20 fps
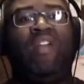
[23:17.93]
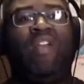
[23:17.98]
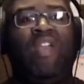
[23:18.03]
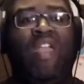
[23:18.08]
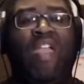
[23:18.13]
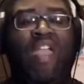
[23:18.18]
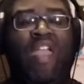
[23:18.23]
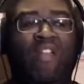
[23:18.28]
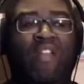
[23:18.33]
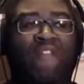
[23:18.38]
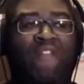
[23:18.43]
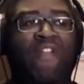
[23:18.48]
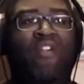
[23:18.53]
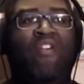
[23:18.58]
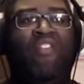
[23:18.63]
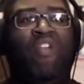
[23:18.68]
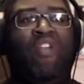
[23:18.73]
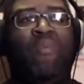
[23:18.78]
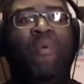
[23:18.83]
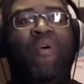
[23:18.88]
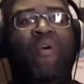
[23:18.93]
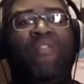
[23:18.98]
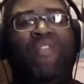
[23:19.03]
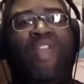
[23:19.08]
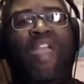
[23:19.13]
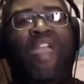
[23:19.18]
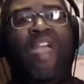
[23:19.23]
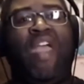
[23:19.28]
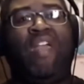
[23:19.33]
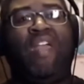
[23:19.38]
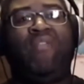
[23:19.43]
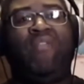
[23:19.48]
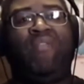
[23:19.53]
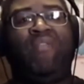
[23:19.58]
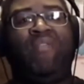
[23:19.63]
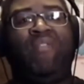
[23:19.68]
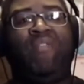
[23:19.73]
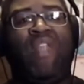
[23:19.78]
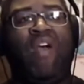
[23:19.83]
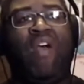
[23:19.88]
hit a few of them over the head.
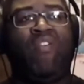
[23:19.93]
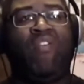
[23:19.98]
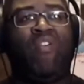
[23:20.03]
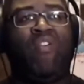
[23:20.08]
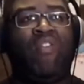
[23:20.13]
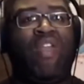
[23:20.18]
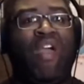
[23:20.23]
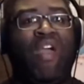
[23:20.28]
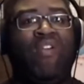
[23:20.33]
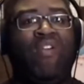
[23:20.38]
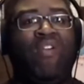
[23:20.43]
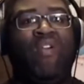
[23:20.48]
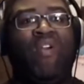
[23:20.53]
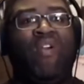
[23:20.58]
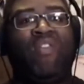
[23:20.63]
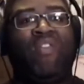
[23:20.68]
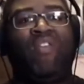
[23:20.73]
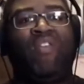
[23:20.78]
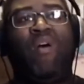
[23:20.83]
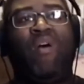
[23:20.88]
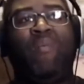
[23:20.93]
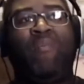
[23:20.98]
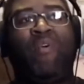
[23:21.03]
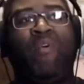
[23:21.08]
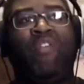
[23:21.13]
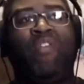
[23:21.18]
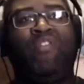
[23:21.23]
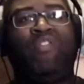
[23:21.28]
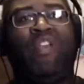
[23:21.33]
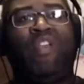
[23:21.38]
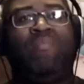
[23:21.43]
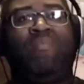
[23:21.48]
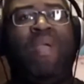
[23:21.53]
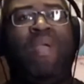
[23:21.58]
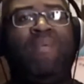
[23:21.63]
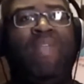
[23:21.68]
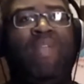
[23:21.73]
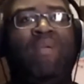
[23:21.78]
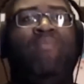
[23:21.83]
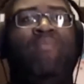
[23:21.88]
Now they're on board ship.
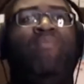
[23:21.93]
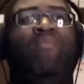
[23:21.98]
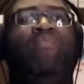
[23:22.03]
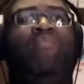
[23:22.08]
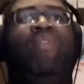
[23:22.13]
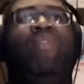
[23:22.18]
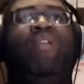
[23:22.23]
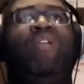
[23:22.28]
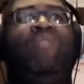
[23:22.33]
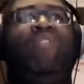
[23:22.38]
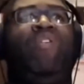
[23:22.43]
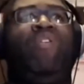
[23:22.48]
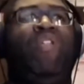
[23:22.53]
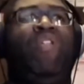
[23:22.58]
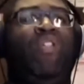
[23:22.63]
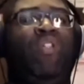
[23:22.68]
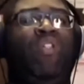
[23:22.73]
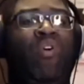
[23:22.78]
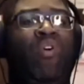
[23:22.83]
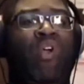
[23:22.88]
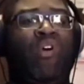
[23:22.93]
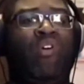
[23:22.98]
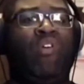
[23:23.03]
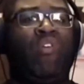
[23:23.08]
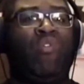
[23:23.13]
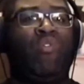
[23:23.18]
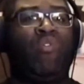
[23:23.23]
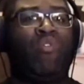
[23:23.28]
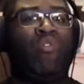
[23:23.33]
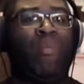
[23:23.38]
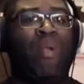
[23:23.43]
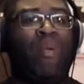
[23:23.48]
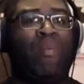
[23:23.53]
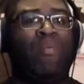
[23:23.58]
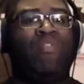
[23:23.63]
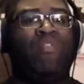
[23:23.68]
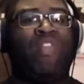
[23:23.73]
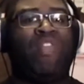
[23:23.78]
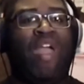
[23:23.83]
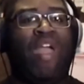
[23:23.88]
Maybe they turn into loyal crew
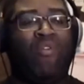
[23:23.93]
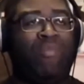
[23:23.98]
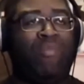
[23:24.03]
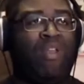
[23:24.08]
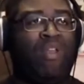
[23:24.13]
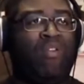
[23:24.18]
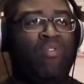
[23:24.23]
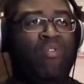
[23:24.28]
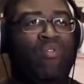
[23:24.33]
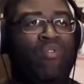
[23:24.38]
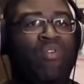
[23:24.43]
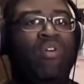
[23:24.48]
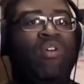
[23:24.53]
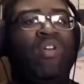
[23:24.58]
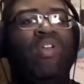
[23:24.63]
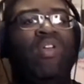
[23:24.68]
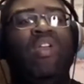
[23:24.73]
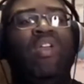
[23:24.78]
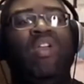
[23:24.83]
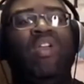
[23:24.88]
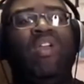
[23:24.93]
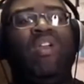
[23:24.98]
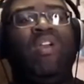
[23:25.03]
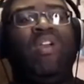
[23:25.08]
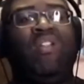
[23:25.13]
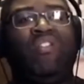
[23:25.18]
members. That would be cool. Yeah.